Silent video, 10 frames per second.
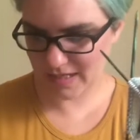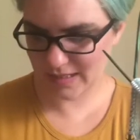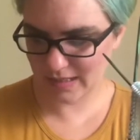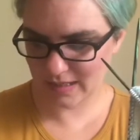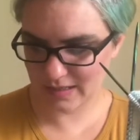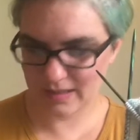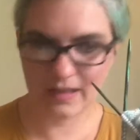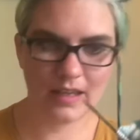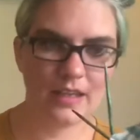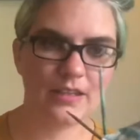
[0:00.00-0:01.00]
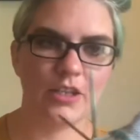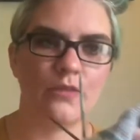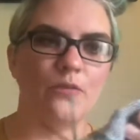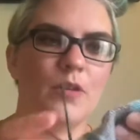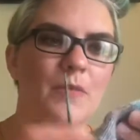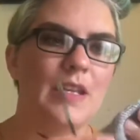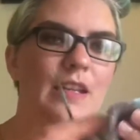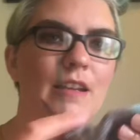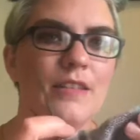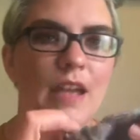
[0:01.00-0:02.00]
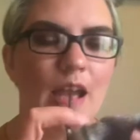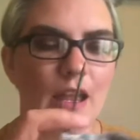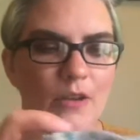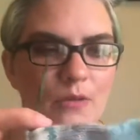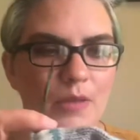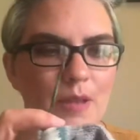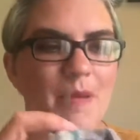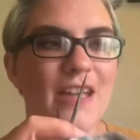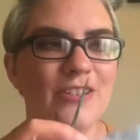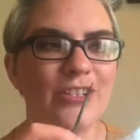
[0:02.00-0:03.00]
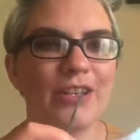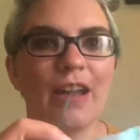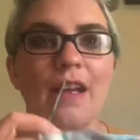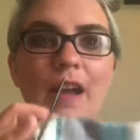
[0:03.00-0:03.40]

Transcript: makes it easier for me because I only measure